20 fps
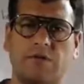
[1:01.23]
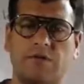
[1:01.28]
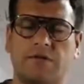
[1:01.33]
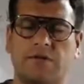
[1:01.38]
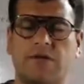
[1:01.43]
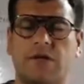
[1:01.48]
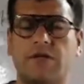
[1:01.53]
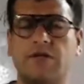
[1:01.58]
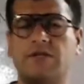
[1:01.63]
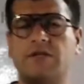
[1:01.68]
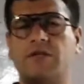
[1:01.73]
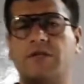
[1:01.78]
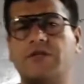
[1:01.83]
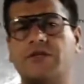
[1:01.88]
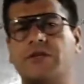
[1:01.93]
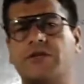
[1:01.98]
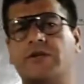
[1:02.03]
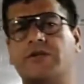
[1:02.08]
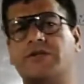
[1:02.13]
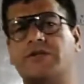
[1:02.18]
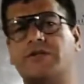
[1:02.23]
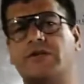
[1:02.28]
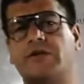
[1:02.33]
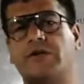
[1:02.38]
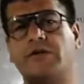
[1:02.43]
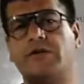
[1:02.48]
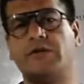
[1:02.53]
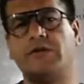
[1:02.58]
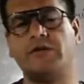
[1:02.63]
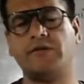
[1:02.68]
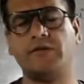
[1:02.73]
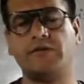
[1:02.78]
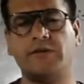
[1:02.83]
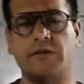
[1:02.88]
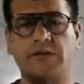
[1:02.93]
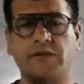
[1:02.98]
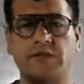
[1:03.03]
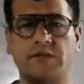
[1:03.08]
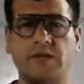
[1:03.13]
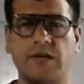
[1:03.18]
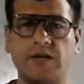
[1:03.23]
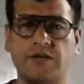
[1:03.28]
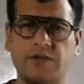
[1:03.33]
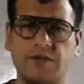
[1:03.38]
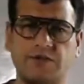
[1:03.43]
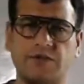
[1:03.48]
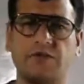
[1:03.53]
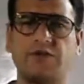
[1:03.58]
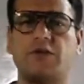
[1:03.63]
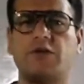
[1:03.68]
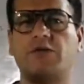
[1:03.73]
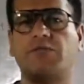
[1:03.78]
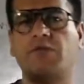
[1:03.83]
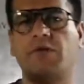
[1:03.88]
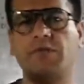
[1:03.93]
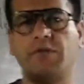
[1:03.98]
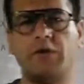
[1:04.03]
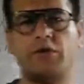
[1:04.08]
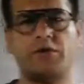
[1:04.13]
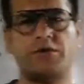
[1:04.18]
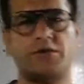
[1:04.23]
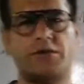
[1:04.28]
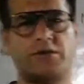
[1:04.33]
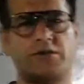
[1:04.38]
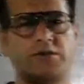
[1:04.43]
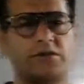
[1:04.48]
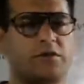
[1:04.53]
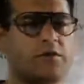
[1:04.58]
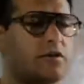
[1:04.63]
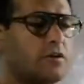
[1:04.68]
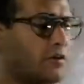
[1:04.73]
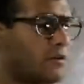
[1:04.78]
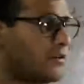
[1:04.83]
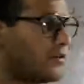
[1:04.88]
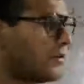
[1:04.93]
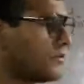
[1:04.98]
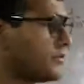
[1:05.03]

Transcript: translation is that is activation of amino acids. The